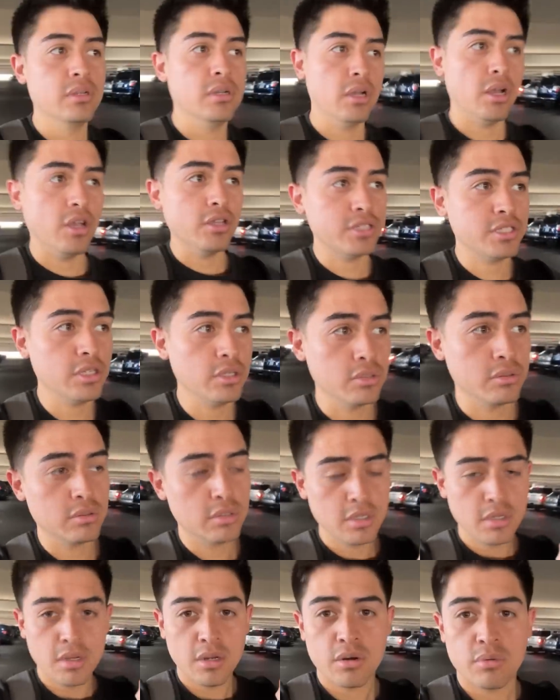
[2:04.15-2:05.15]
Also,
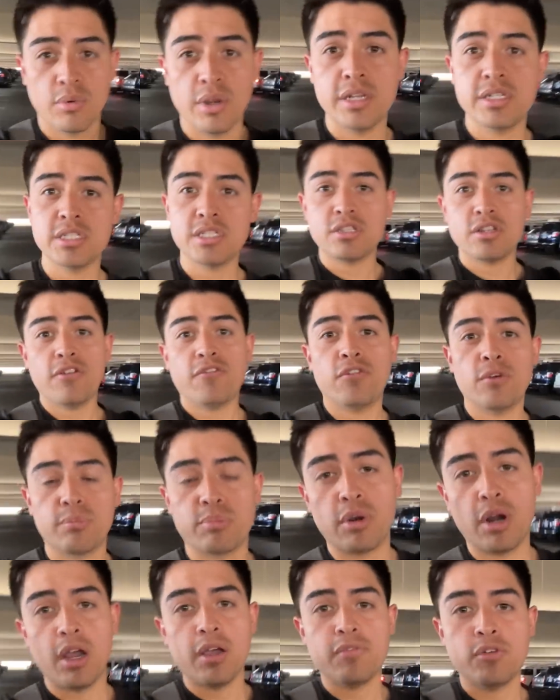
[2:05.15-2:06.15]
register for
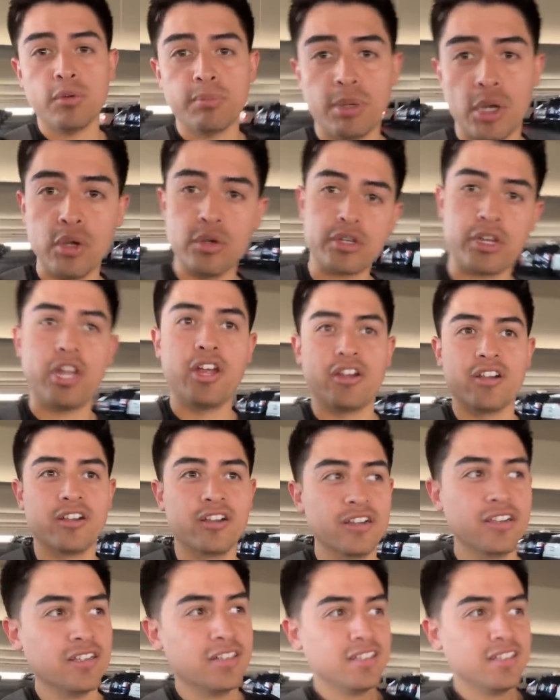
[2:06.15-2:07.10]
Bravo Poker.